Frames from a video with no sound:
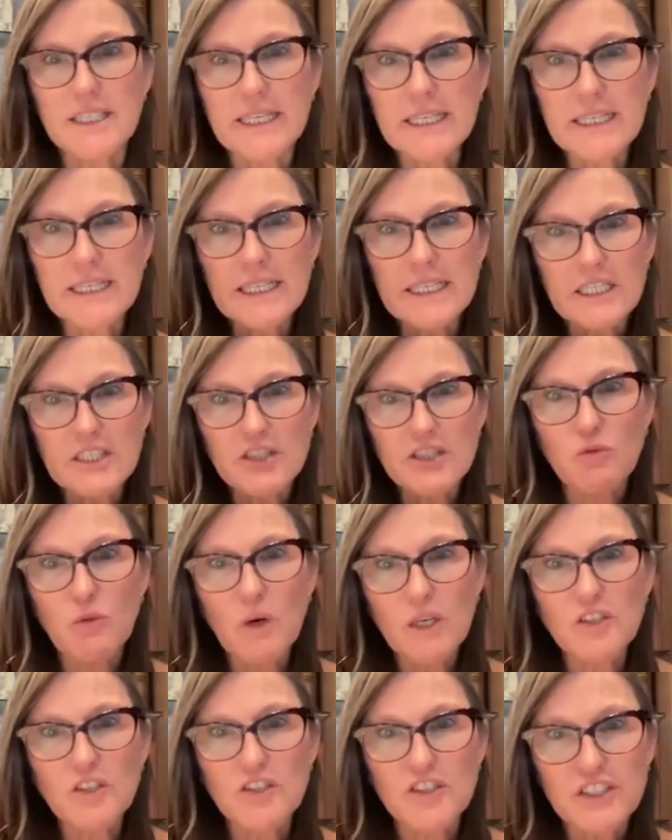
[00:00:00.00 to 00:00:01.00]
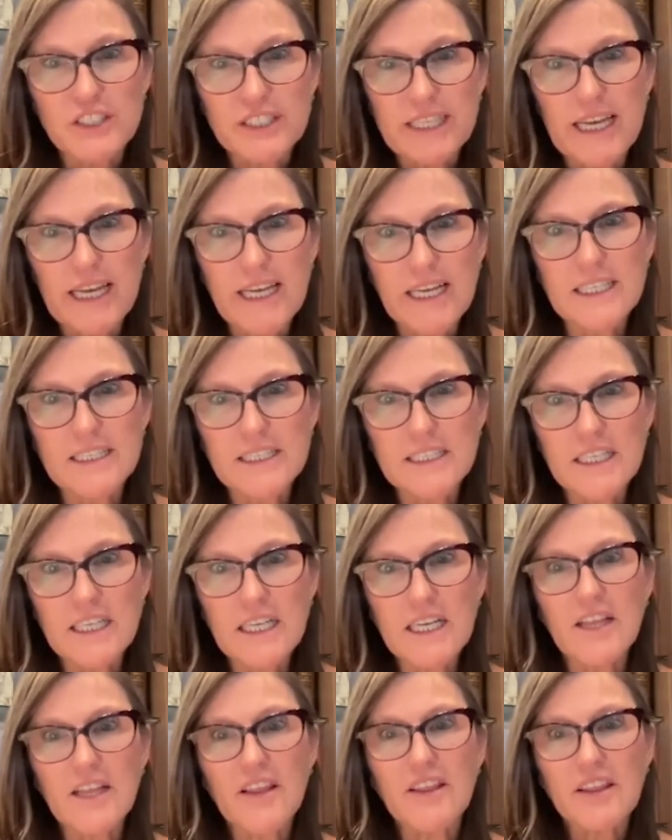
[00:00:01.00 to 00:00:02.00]
He needed to understand
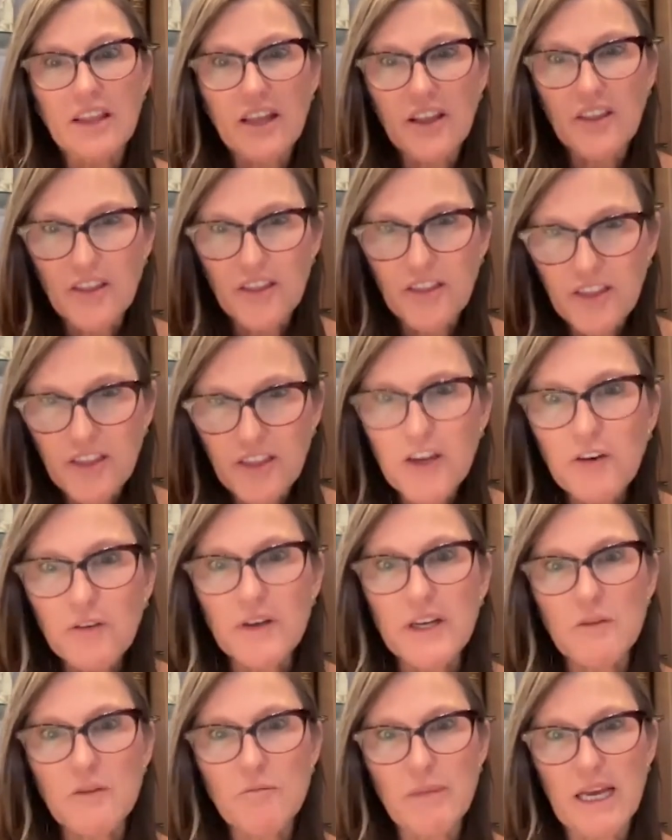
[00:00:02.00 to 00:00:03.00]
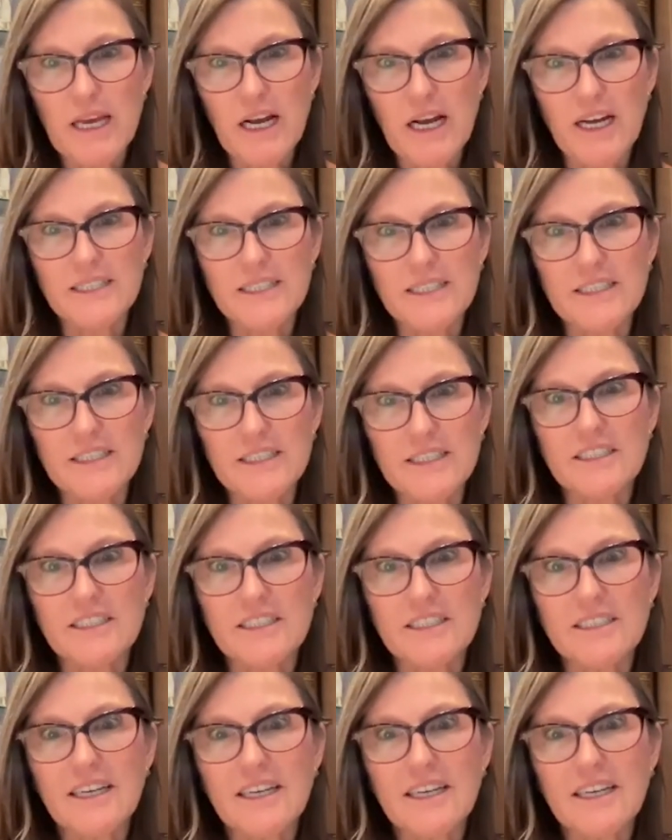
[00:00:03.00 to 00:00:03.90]
the theory behind it.